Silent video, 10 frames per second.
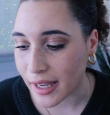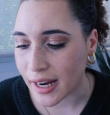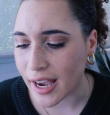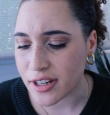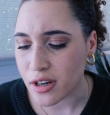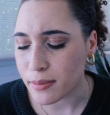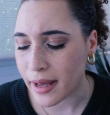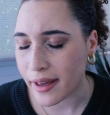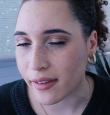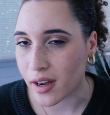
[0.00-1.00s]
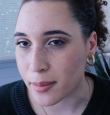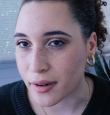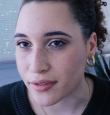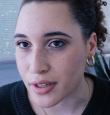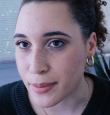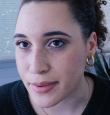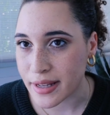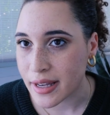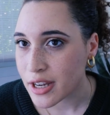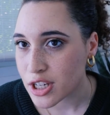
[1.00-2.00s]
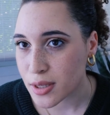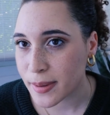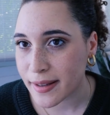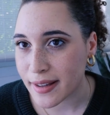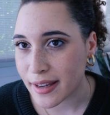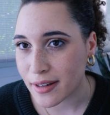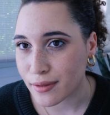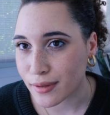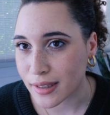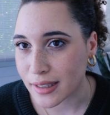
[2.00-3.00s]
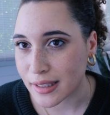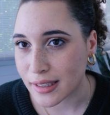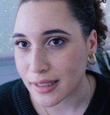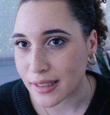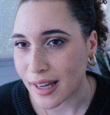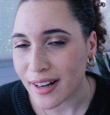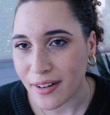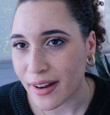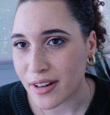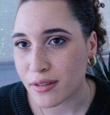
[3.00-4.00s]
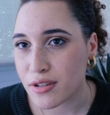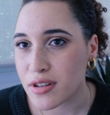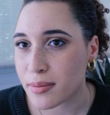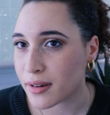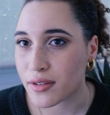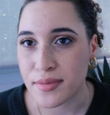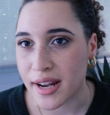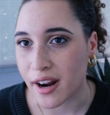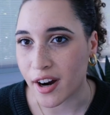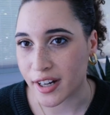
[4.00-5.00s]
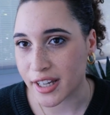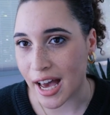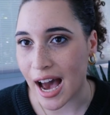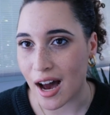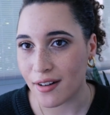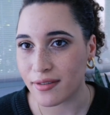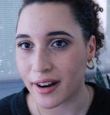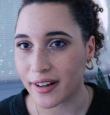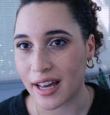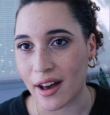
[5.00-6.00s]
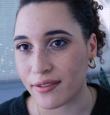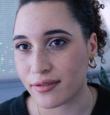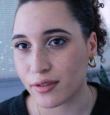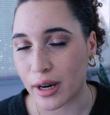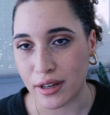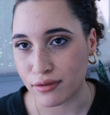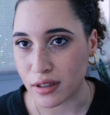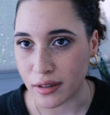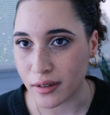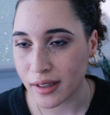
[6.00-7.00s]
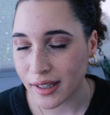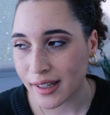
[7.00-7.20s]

and I don't buy a lot of perfumes just because I don't really, I don't know, I don't use the perfumes that I already have. I already have quite a few,